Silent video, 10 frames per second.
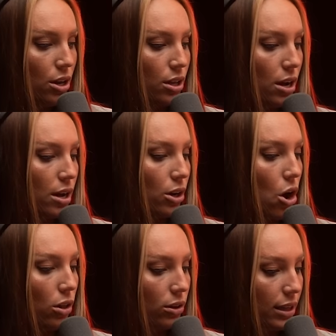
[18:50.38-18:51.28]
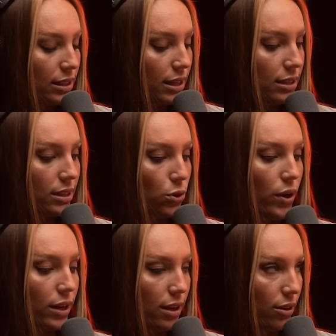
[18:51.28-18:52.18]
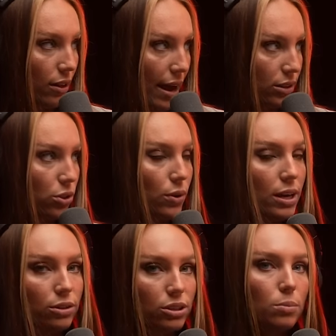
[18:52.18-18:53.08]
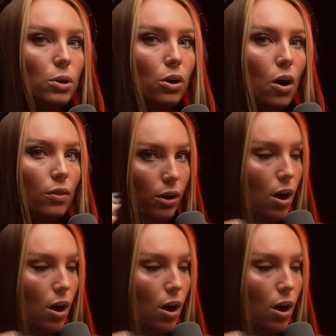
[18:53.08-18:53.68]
The caller then says he's going to kill Anne. So either someone called the